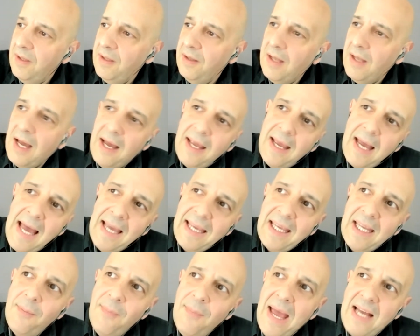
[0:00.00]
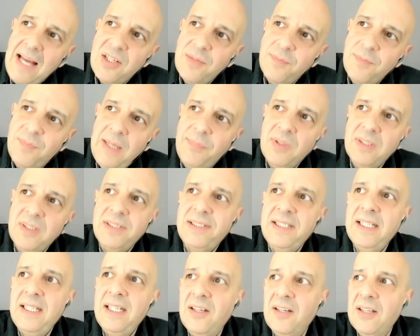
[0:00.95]
I can imagine people are
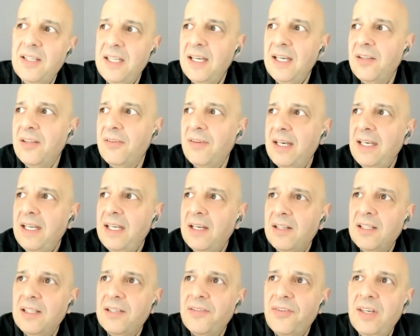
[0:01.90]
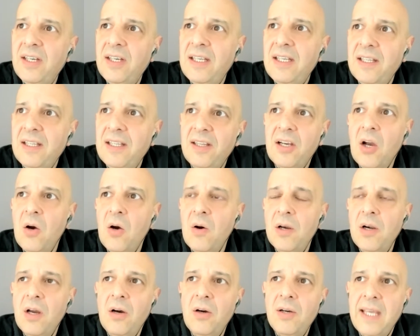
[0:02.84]
sitting on the other end here listening and they're
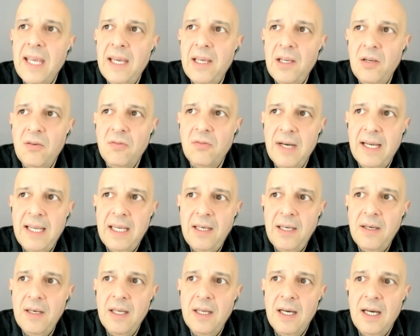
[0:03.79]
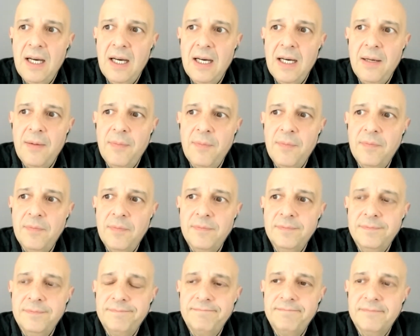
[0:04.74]
going, okay, great.
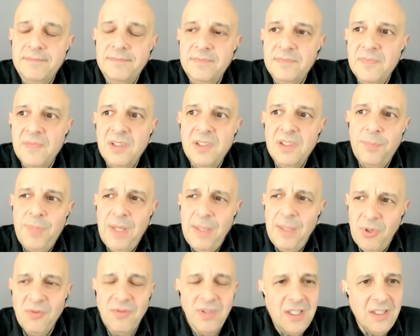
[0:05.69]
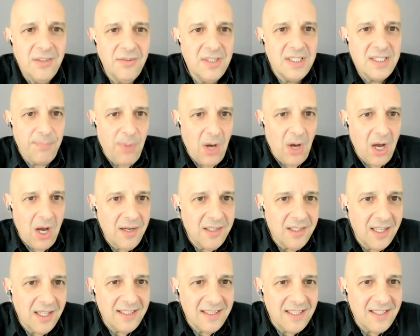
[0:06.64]
Do people really
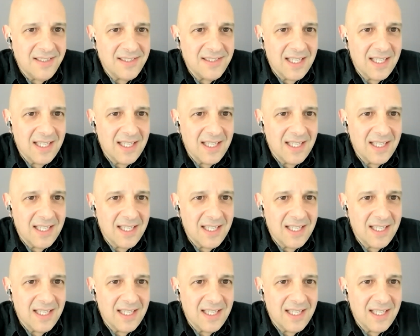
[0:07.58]
respond like this?